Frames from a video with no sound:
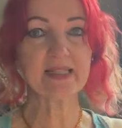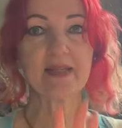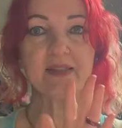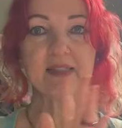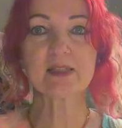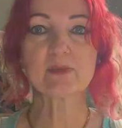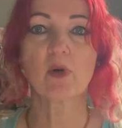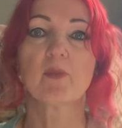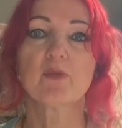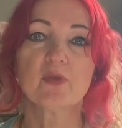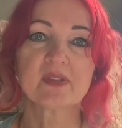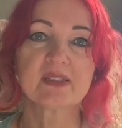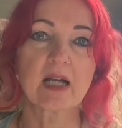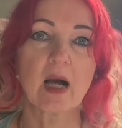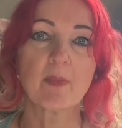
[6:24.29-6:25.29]
and this is what I'm
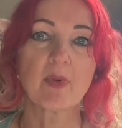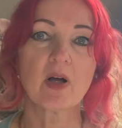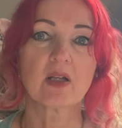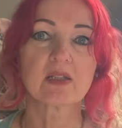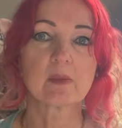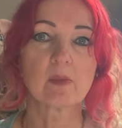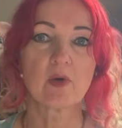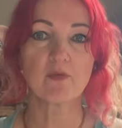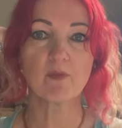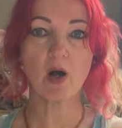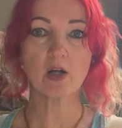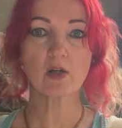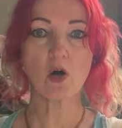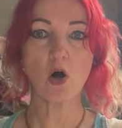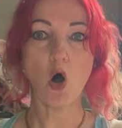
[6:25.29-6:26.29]
using up some of my